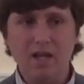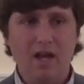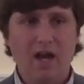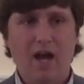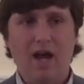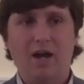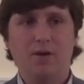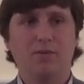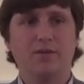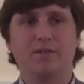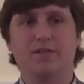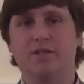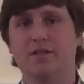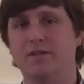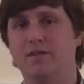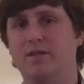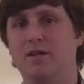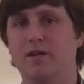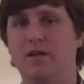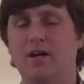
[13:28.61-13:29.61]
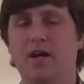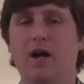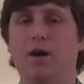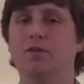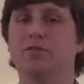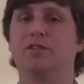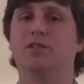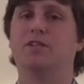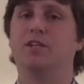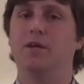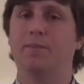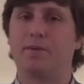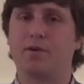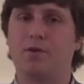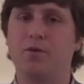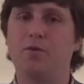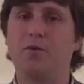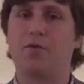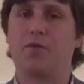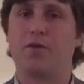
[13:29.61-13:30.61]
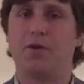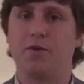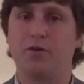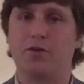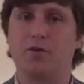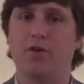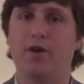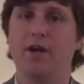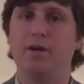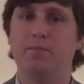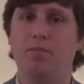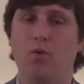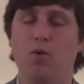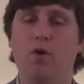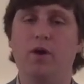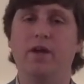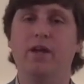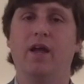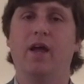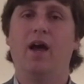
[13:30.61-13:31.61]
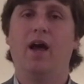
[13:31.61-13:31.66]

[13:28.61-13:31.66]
I was a, I was a typical third grade boy,